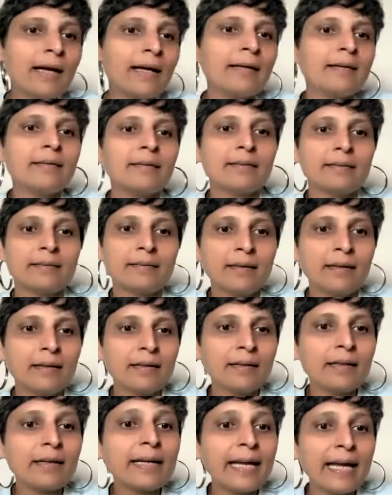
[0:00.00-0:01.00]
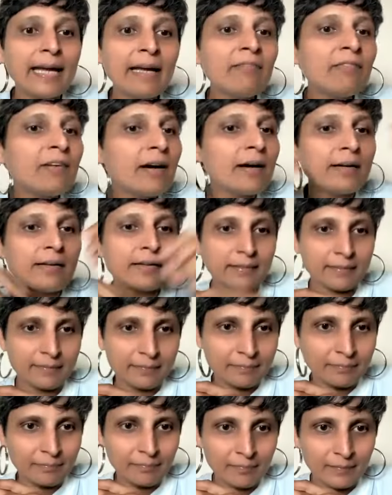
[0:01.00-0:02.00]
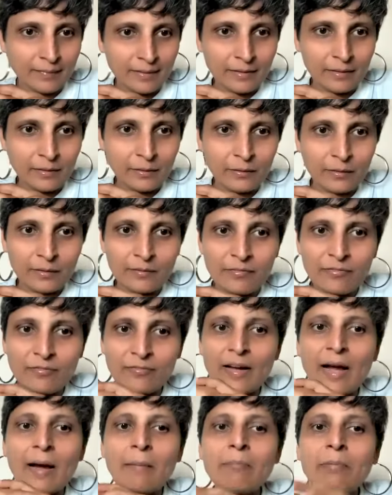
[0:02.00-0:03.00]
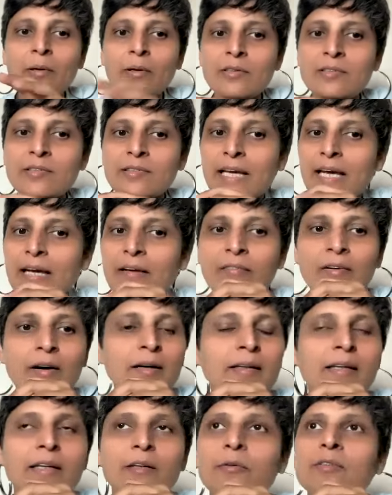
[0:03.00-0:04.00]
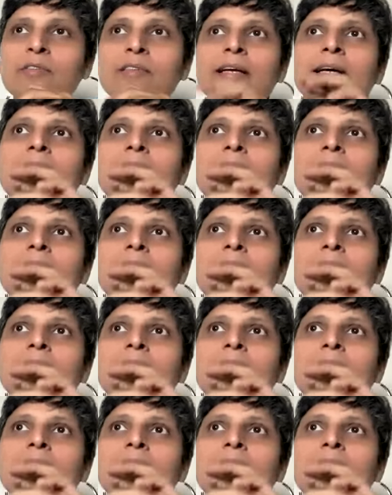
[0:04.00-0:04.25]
at the cave art, you know, the fabulous cave art that was